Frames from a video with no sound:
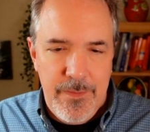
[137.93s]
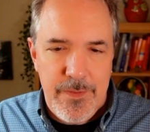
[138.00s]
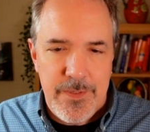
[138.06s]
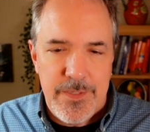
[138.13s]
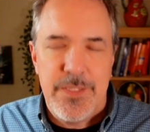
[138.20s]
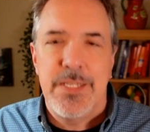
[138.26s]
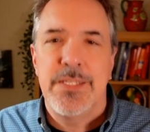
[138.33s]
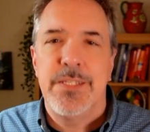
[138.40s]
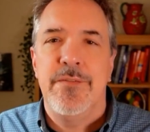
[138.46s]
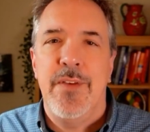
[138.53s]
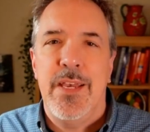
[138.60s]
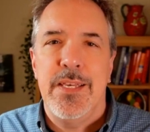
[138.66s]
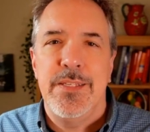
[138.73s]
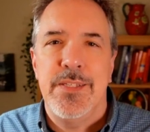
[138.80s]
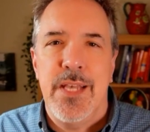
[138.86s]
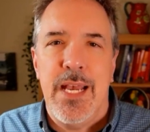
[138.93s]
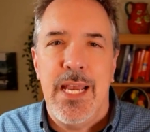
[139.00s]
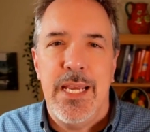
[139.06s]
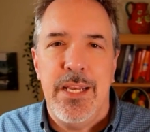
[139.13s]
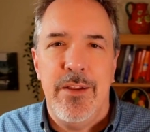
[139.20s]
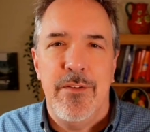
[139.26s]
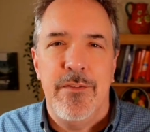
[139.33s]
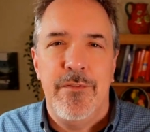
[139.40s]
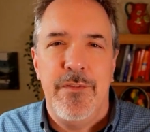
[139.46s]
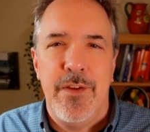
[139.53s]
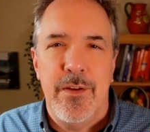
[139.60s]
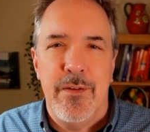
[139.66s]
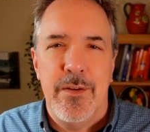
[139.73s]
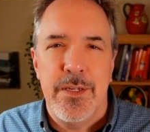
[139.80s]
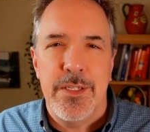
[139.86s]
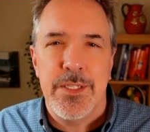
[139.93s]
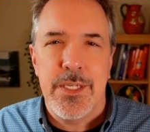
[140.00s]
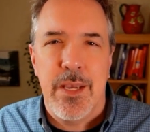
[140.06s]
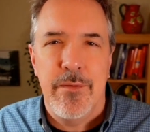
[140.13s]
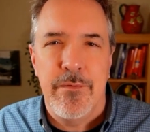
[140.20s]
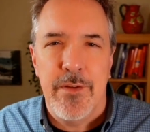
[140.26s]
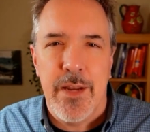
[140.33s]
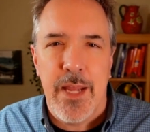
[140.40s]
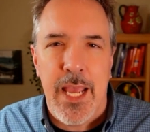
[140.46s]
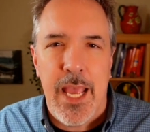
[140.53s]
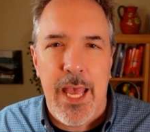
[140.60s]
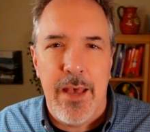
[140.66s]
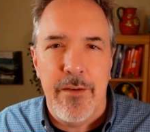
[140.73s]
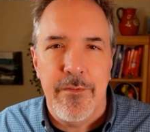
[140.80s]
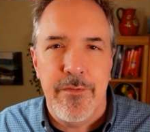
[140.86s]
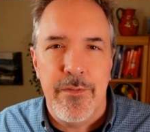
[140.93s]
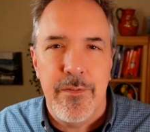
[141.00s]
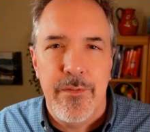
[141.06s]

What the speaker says: sense of anxiety or fear or discomfort I have